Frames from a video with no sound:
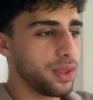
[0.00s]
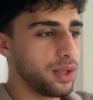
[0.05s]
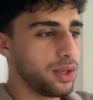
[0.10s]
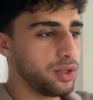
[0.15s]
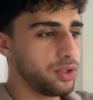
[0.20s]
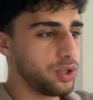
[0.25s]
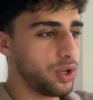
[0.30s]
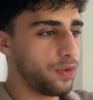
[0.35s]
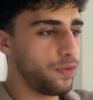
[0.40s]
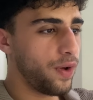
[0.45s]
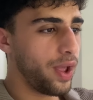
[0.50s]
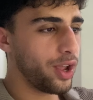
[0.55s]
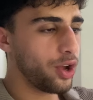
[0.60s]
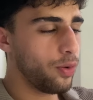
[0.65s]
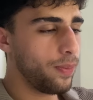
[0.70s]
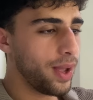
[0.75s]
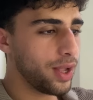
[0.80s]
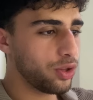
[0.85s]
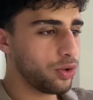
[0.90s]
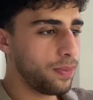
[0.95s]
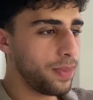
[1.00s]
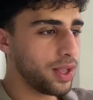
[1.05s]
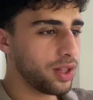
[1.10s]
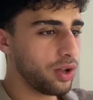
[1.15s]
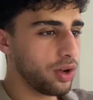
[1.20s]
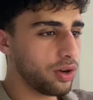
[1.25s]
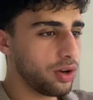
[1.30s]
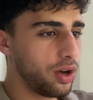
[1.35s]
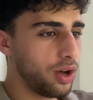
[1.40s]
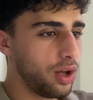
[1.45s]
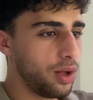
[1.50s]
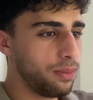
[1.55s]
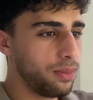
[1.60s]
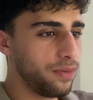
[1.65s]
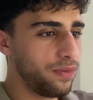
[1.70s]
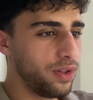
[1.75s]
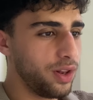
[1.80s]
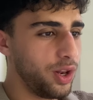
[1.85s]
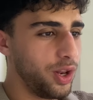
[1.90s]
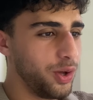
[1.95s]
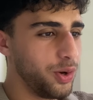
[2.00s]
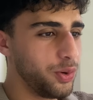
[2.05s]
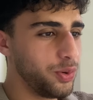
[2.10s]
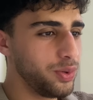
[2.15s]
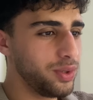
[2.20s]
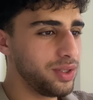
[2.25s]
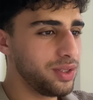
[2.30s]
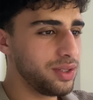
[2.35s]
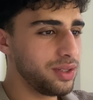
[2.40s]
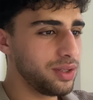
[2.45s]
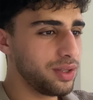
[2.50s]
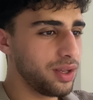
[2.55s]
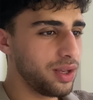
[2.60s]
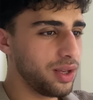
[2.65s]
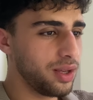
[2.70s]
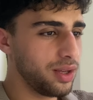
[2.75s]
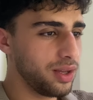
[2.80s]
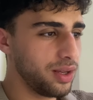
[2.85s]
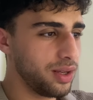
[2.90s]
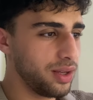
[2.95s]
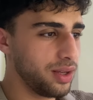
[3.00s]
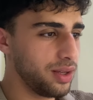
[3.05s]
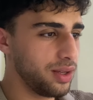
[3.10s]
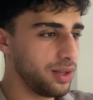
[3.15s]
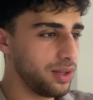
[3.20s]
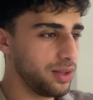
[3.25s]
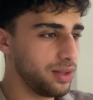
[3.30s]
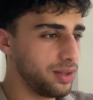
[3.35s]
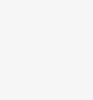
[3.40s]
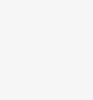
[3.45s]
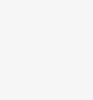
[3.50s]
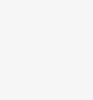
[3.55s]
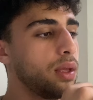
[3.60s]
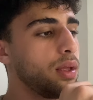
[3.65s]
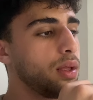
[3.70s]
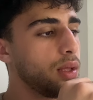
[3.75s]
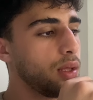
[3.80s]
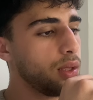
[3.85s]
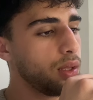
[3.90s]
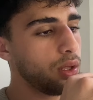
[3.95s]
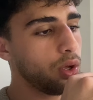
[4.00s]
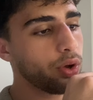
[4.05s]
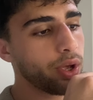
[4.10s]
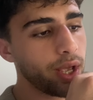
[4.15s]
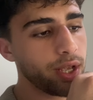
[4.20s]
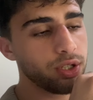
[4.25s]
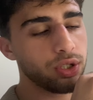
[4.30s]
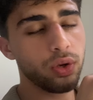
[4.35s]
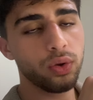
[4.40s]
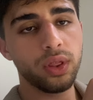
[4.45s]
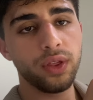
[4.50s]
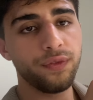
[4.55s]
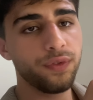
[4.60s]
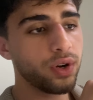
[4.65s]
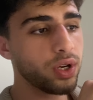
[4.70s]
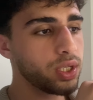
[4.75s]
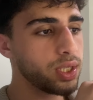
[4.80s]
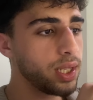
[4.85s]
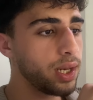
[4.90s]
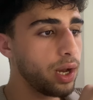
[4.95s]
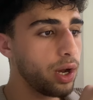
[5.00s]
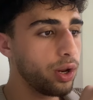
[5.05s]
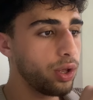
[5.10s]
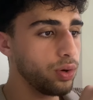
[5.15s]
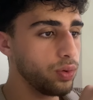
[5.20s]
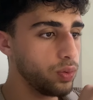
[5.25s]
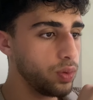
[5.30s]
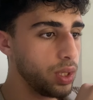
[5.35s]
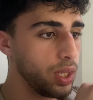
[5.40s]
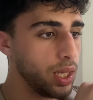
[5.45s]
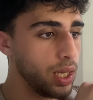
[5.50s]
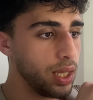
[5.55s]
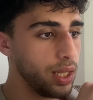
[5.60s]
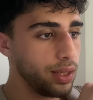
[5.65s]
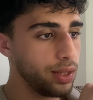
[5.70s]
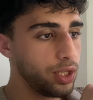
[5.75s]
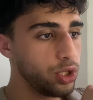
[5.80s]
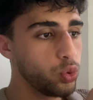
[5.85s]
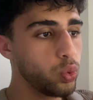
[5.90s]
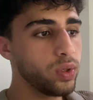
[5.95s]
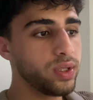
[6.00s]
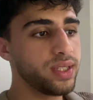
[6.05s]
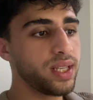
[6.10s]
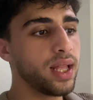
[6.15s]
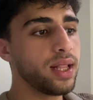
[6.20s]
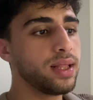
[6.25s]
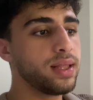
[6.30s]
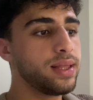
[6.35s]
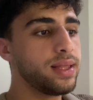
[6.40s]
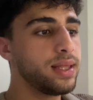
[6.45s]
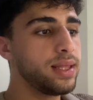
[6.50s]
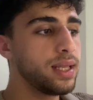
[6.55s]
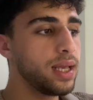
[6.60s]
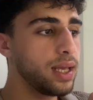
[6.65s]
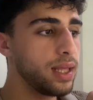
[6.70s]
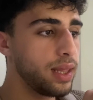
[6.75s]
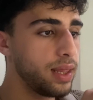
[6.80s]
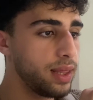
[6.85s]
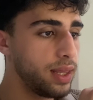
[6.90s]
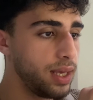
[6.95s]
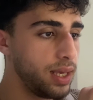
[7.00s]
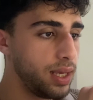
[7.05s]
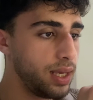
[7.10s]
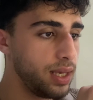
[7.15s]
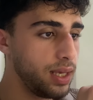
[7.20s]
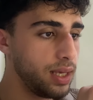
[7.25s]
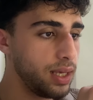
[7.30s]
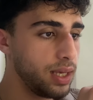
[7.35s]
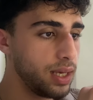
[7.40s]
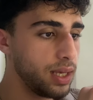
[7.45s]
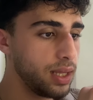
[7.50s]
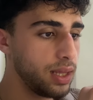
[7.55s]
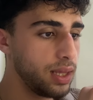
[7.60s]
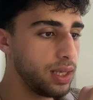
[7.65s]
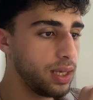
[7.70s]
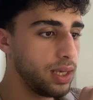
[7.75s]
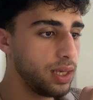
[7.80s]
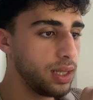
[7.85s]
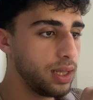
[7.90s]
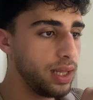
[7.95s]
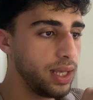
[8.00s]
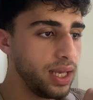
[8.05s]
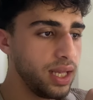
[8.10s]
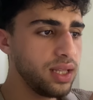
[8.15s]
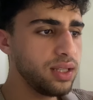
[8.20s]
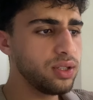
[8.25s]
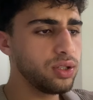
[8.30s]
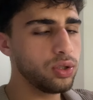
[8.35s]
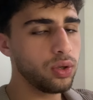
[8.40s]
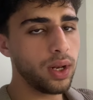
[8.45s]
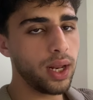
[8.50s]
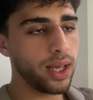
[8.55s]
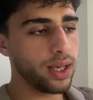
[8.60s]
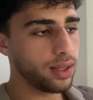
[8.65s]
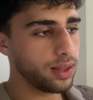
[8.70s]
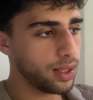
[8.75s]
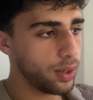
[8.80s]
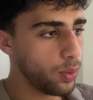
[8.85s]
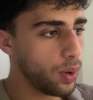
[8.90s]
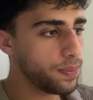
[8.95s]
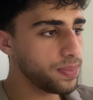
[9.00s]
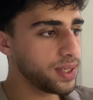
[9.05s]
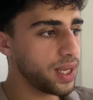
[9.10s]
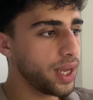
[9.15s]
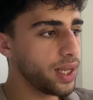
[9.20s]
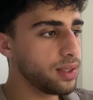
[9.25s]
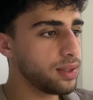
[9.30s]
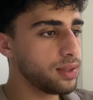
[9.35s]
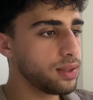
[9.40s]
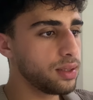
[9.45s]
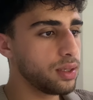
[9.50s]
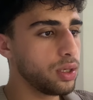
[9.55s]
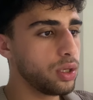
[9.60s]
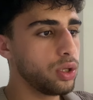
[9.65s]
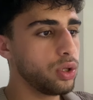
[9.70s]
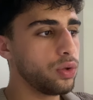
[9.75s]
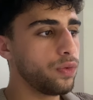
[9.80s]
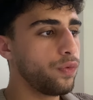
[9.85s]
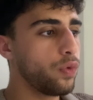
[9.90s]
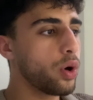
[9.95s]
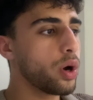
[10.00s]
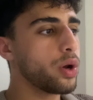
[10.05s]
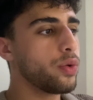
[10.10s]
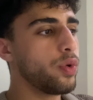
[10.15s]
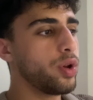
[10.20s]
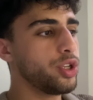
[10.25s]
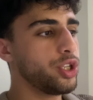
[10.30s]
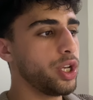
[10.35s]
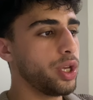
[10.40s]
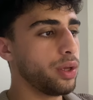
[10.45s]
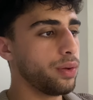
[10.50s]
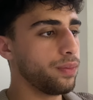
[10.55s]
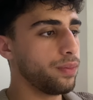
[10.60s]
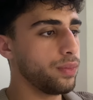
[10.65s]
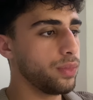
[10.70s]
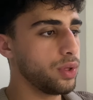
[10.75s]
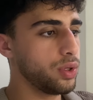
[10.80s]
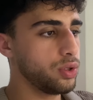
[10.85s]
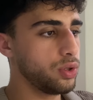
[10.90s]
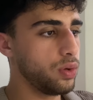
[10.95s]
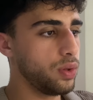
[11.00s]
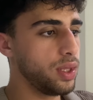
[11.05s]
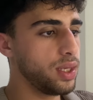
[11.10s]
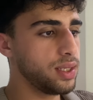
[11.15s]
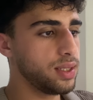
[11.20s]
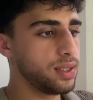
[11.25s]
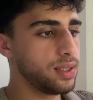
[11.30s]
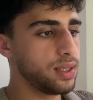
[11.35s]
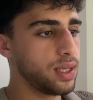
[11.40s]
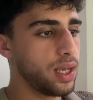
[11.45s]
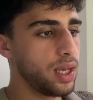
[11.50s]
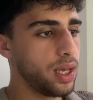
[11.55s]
So if I go back to Make.com, if it loads. Okay, so the first scenario, this will send the leads, so like the websites, for enriching. So this